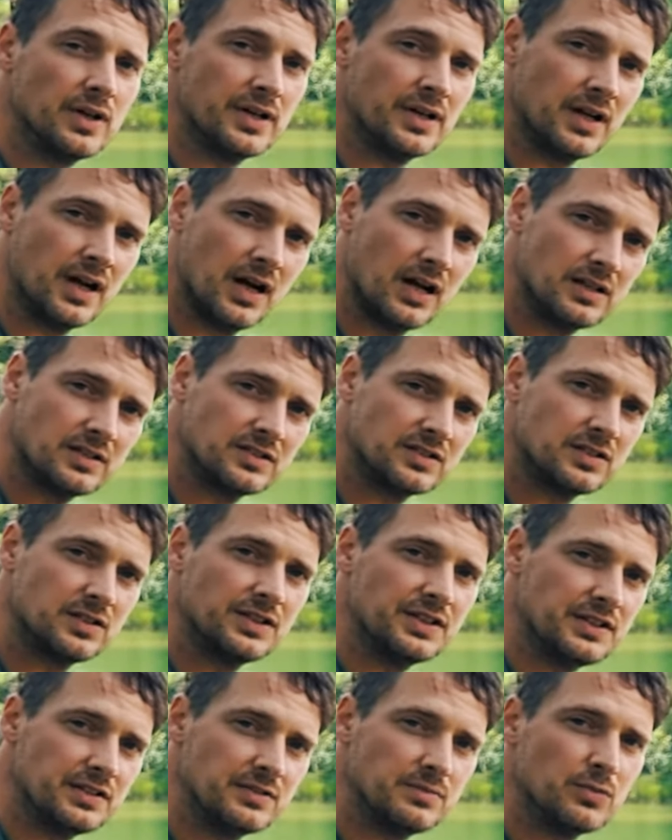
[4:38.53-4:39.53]
and it
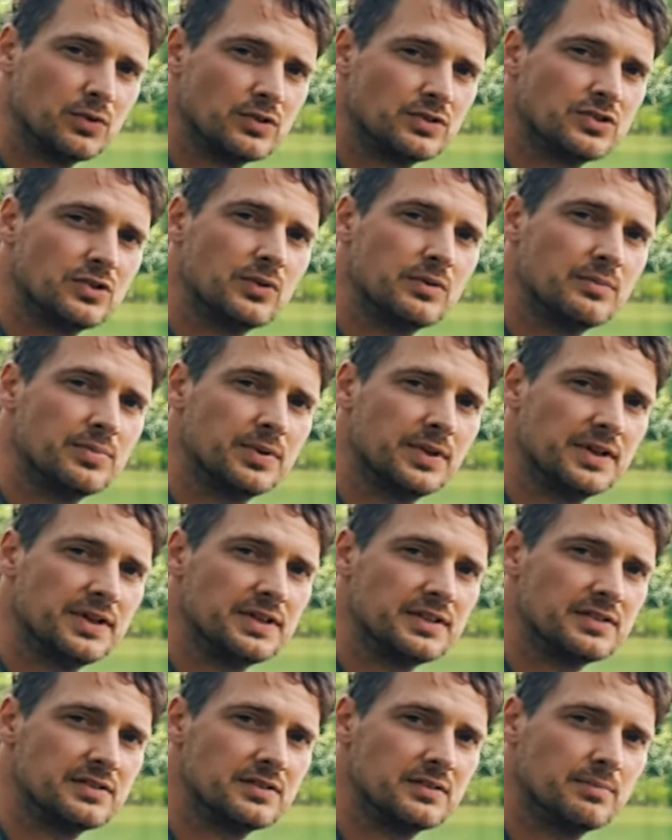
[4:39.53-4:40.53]
oscillates more so in
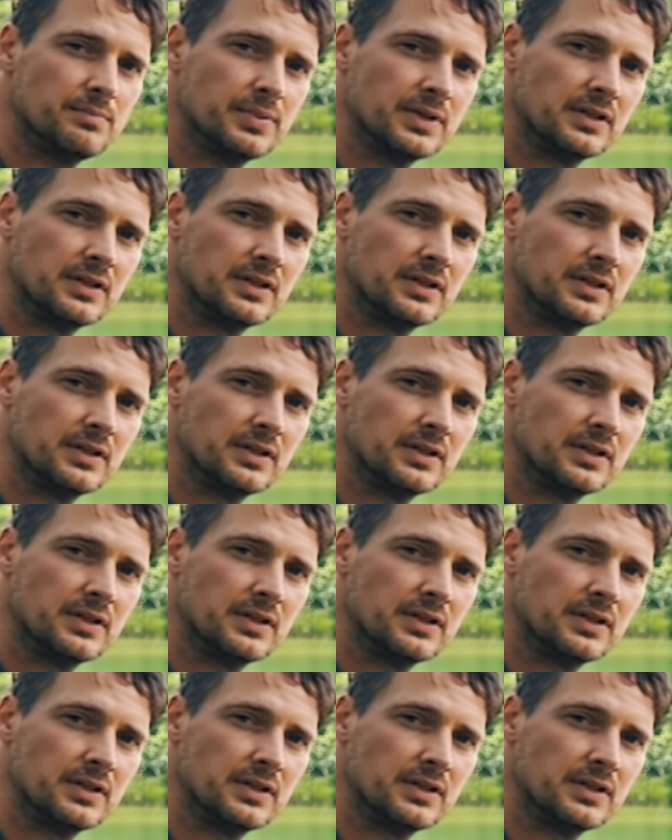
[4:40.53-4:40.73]
place,